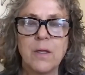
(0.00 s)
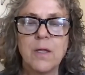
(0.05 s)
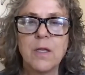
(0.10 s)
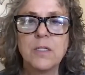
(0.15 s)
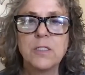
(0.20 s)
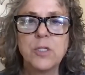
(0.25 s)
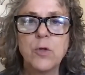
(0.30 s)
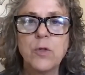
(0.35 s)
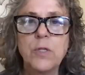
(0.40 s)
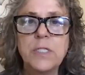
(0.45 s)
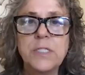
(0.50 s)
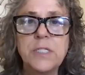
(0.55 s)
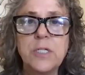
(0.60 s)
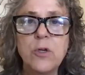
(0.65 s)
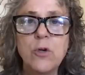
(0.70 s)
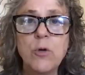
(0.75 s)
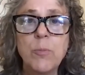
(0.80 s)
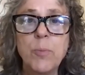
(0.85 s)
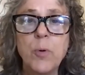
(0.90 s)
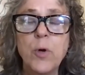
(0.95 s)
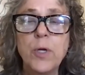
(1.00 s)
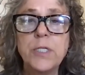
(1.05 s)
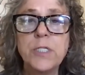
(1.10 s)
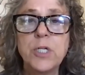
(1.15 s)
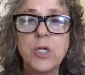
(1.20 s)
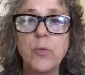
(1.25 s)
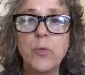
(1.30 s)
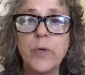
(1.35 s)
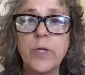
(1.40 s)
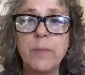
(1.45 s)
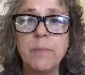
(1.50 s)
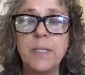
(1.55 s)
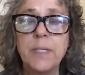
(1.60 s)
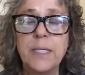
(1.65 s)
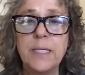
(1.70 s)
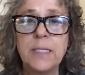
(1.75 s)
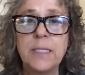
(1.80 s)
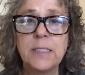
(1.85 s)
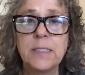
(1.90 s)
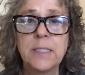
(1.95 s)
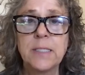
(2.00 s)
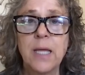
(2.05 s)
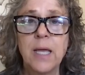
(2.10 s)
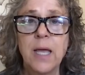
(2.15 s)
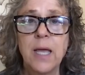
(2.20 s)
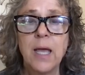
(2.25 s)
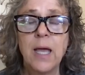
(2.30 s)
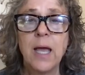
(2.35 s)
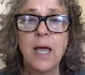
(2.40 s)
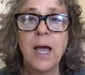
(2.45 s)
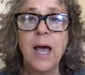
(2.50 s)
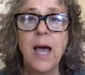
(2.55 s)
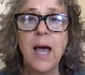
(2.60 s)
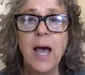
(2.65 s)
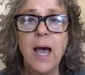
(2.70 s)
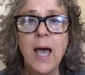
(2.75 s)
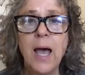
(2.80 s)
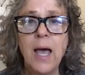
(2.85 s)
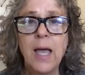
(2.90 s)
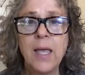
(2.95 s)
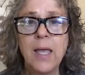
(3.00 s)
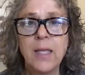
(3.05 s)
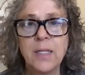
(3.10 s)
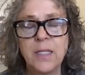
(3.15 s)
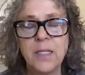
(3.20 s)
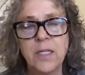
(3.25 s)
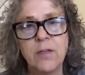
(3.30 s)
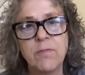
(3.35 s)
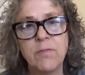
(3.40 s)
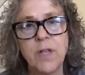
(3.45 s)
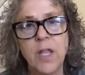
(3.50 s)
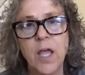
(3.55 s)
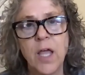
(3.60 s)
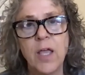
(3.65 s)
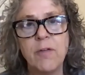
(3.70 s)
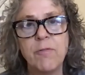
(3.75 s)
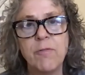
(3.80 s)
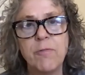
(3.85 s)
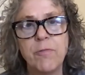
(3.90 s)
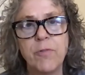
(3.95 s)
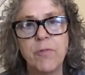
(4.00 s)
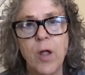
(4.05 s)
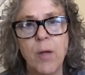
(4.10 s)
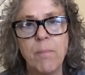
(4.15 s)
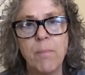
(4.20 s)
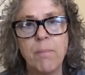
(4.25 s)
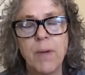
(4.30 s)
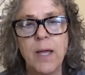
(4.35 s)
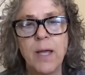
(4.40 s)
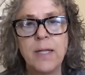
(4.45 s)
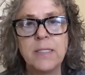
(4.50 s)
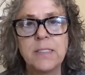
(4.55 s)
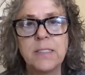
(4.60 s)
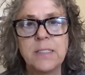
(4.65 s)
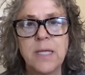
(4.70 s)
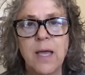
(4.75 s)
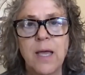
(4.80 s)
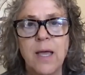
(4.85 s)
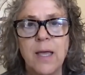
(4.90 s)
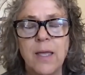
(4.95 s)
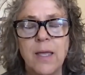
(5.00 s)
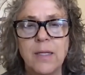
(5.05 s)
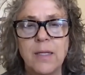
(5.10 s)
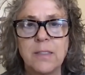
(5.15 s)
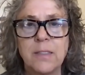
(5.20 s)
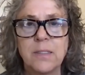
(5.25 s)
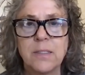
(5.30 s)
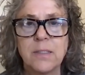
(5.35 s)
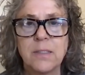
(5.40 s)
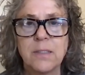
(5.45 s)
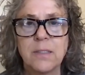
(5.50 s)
So the 0 Point Agreement is, I live life from my side.